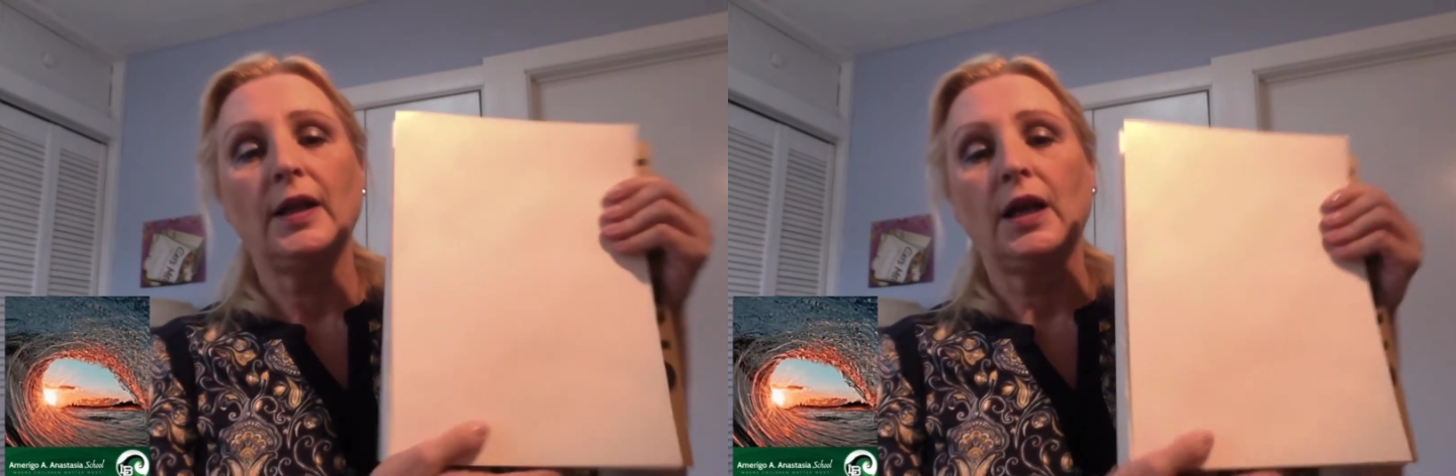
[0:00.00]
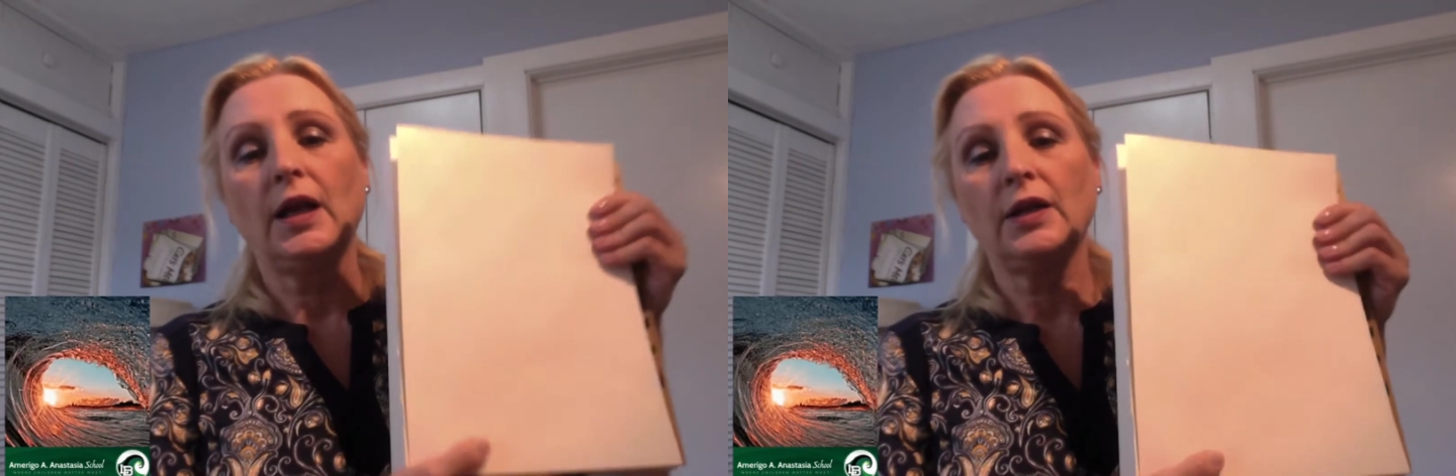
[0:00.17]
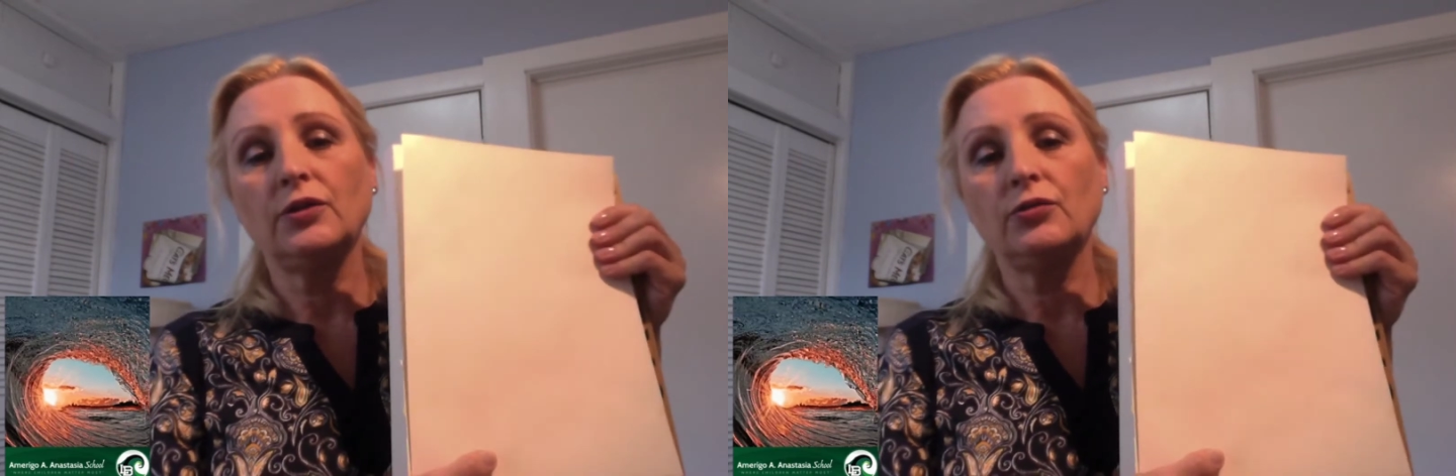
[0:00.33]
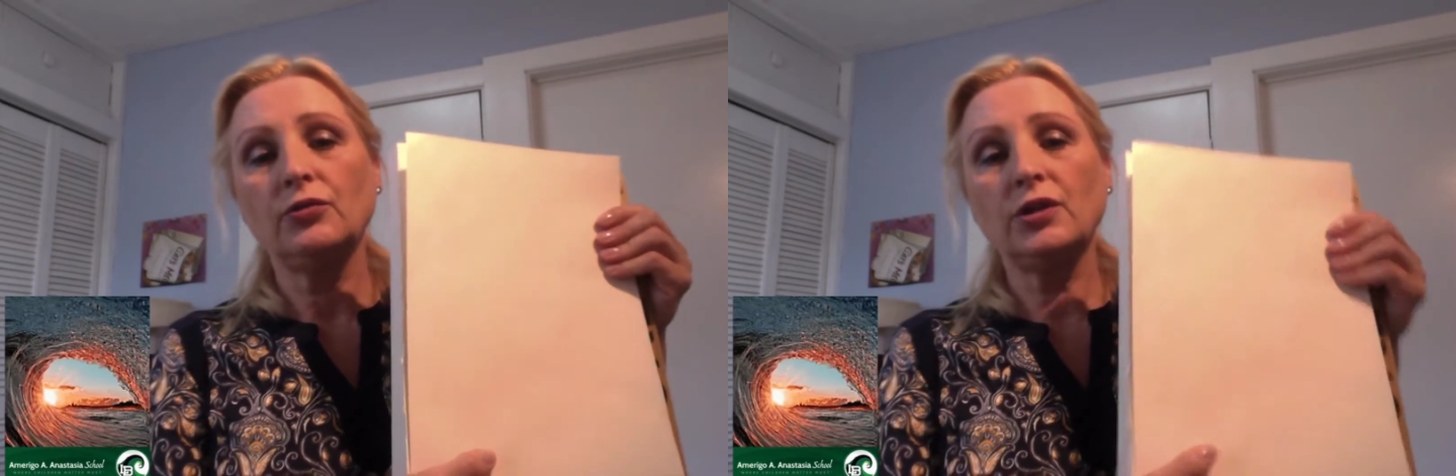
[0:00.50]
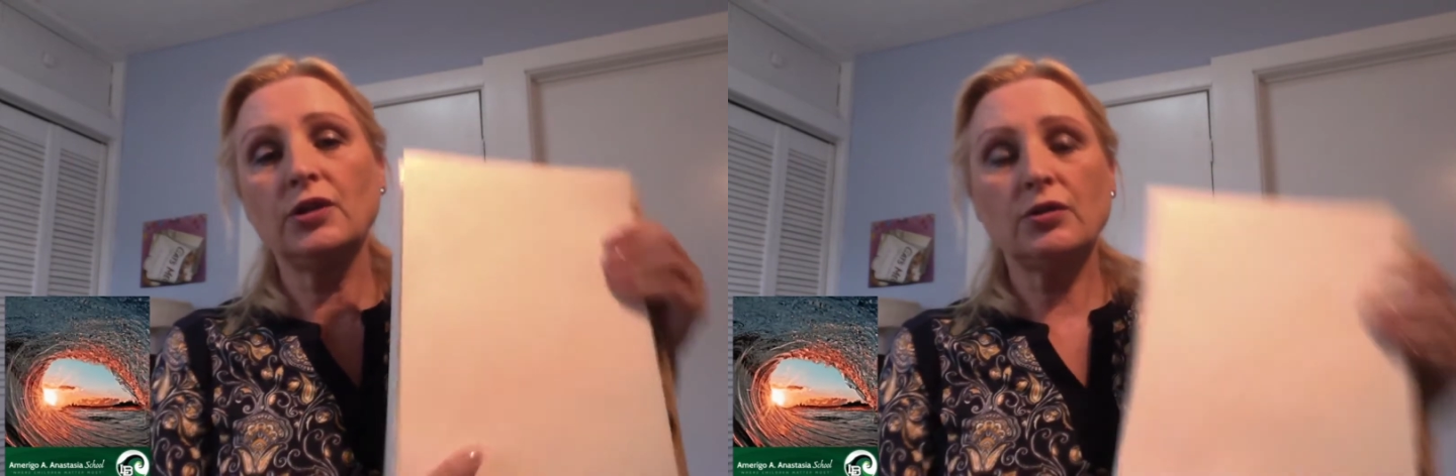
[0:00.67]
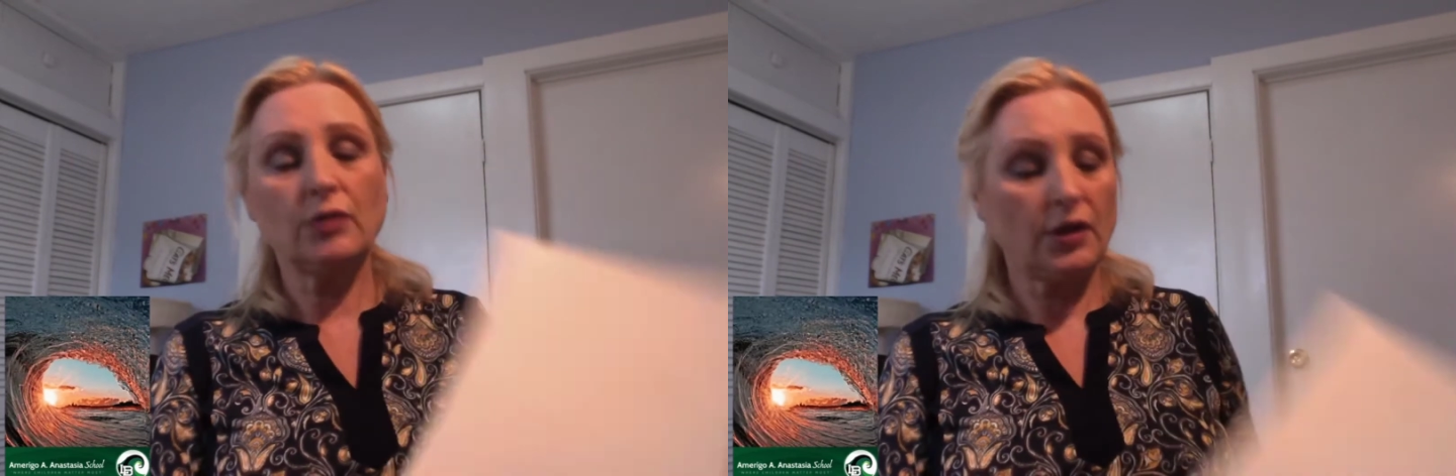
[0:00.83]
And you
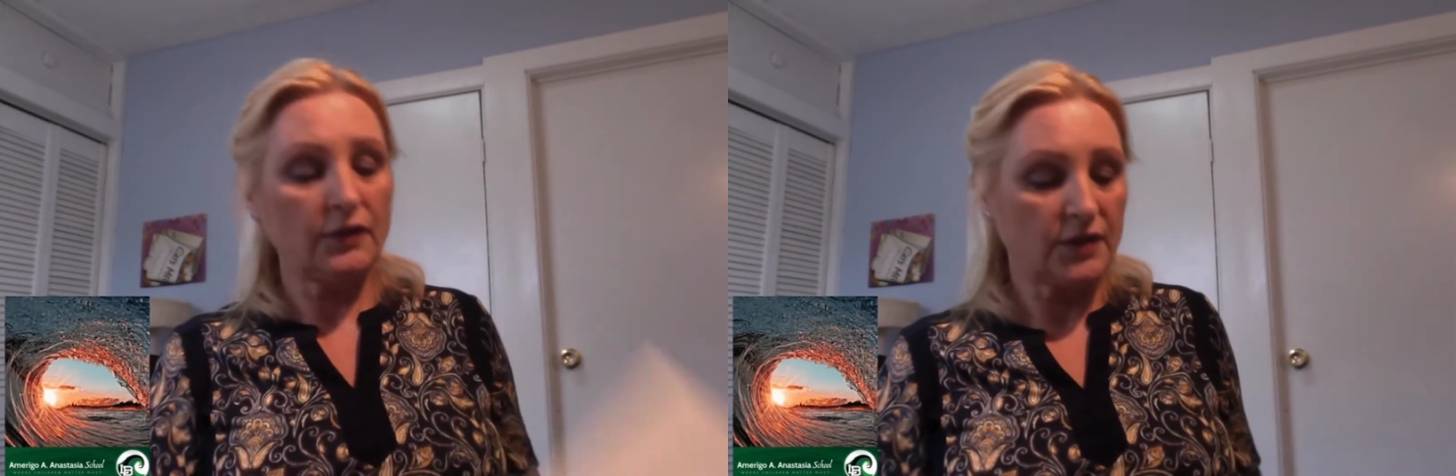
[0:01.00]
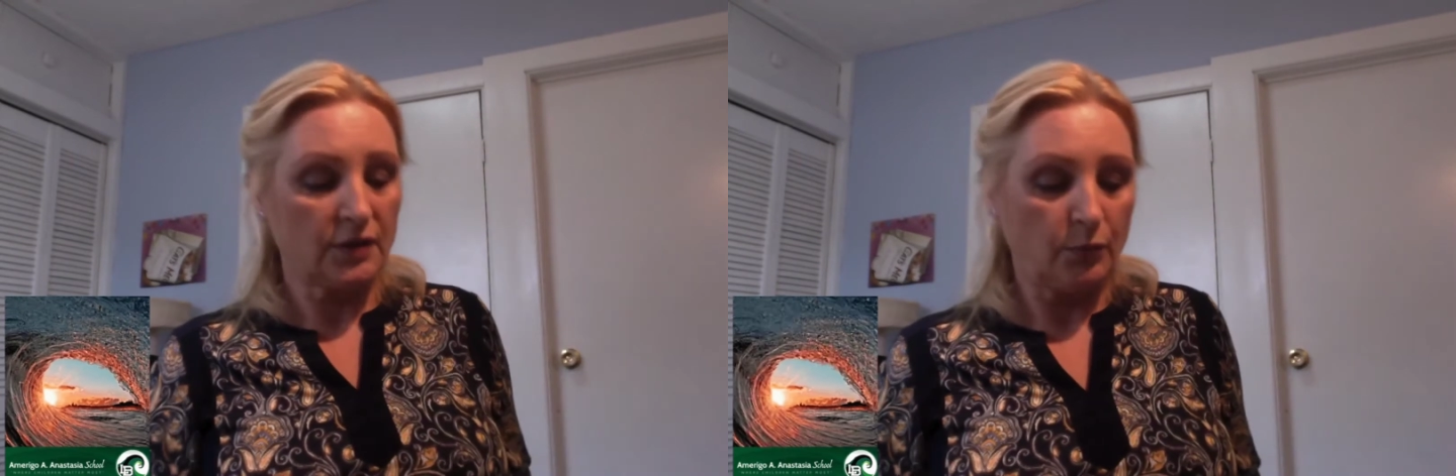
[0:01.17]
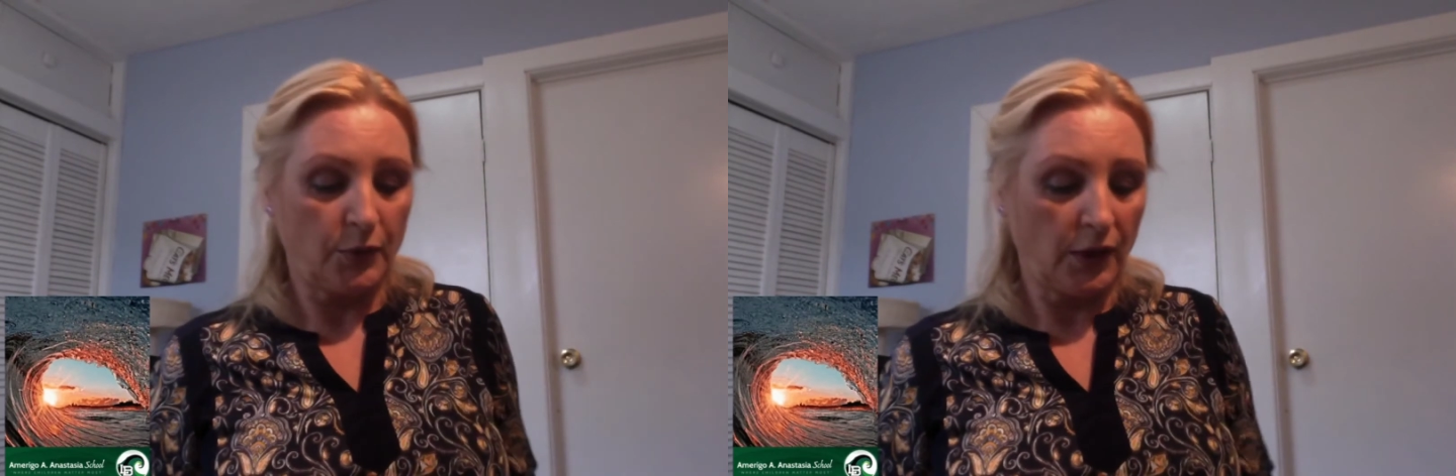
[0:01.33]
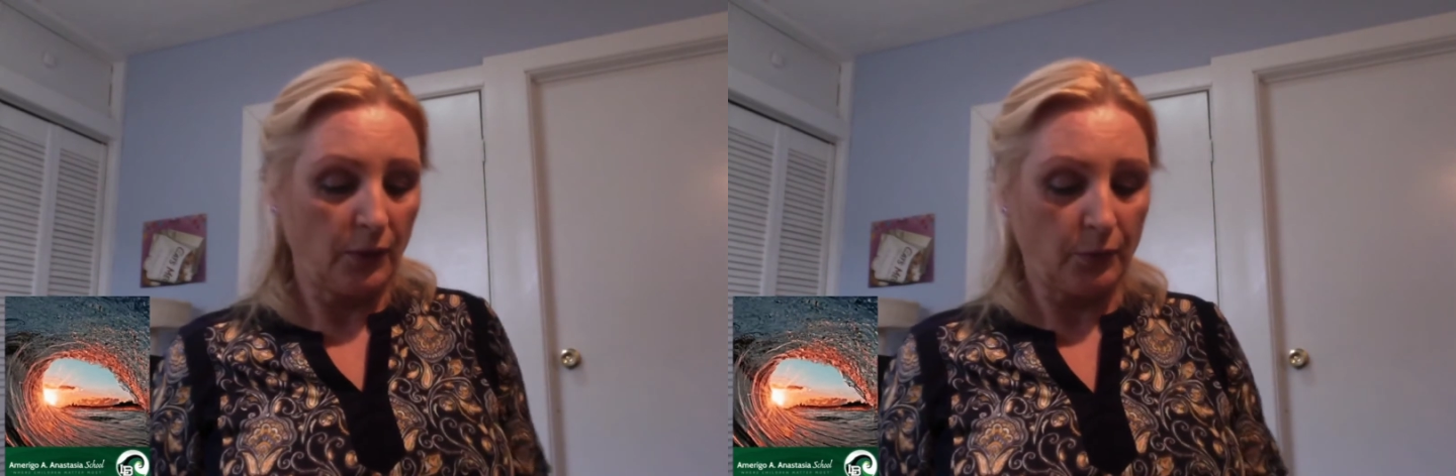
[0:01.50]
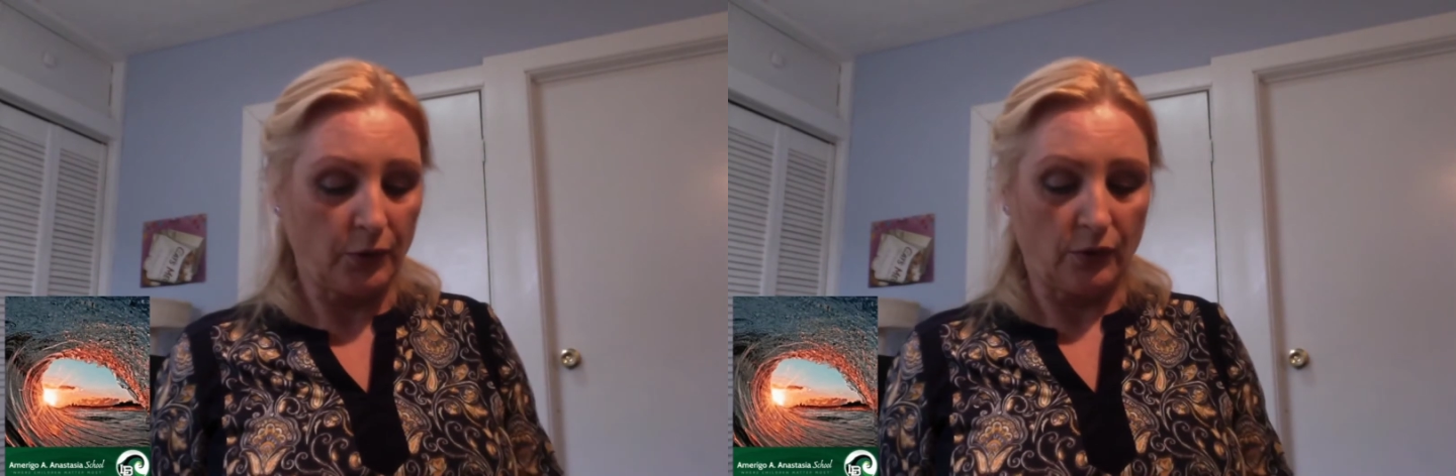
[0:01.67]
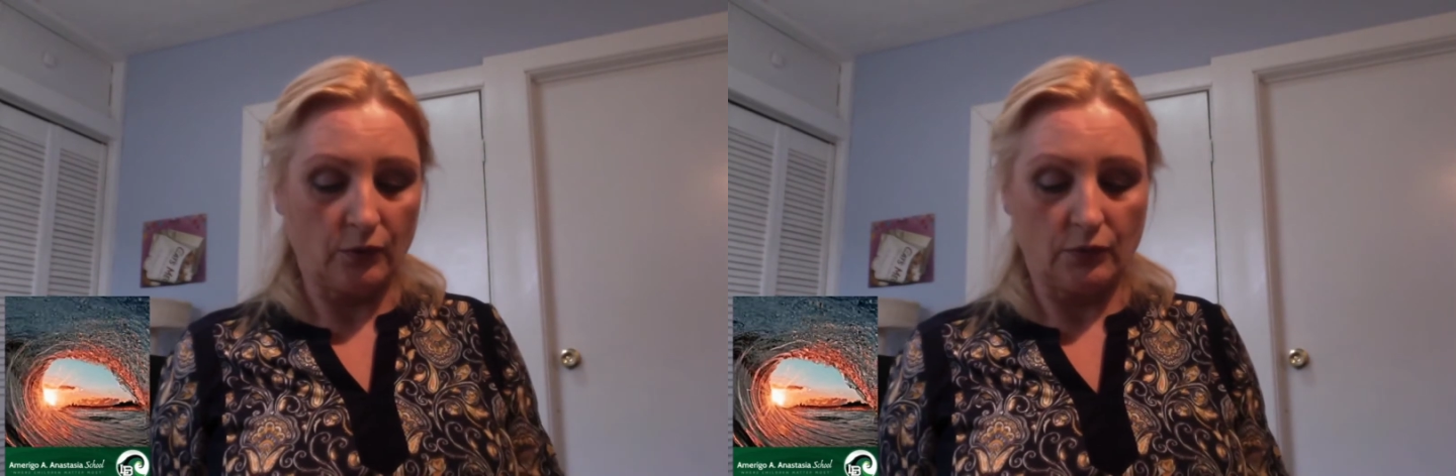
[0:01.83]
need to have some paper.